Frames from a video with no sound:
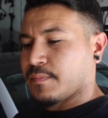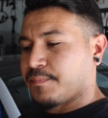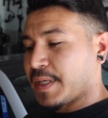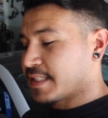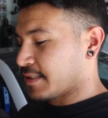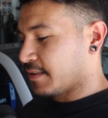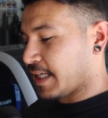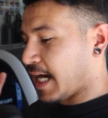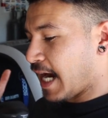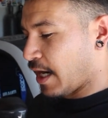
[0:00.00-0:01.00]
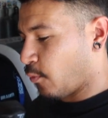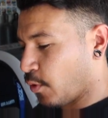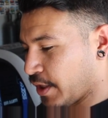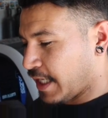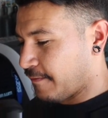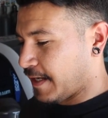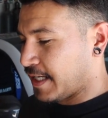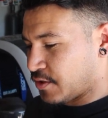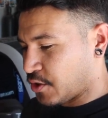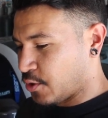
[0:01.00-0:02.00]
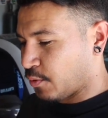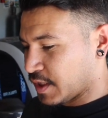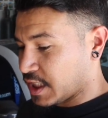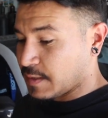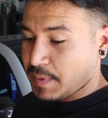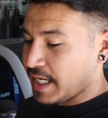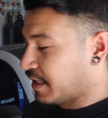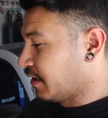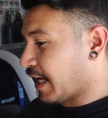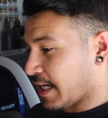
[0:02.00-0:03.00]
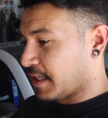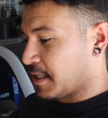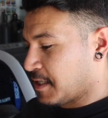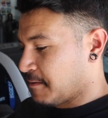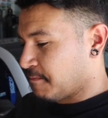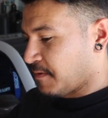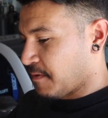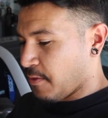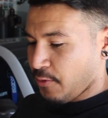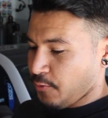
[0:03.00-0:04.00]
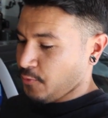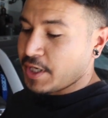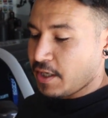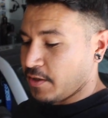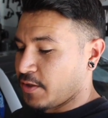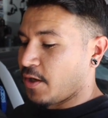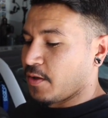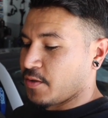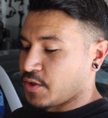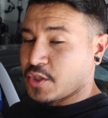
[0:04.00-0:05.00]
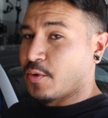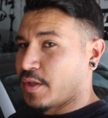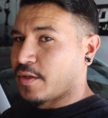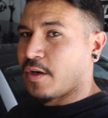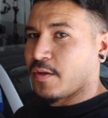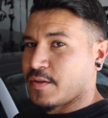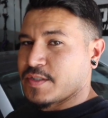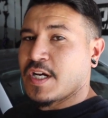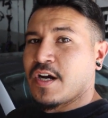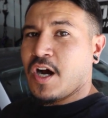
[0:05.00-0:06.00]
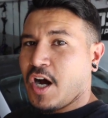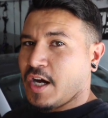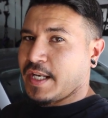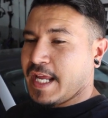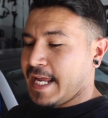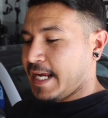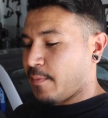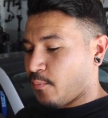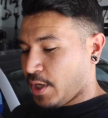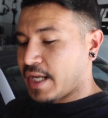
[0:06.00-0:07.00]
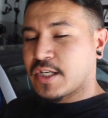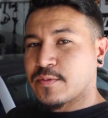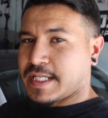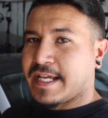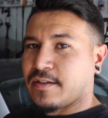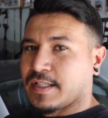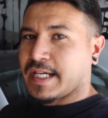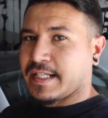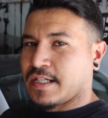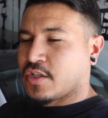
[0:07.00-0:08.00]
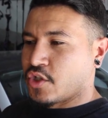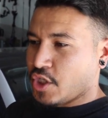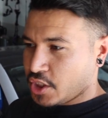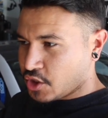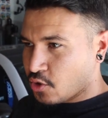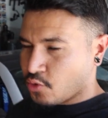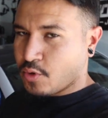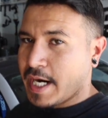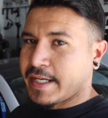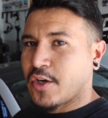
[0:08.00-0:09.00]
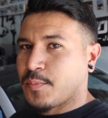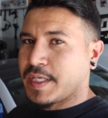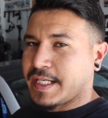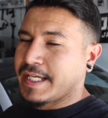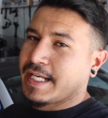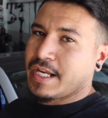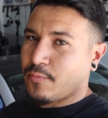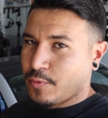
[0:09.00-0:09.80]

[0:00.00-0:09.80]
basically I would have had to spend like $300, $200 on a brand new taillight just to crack it open again and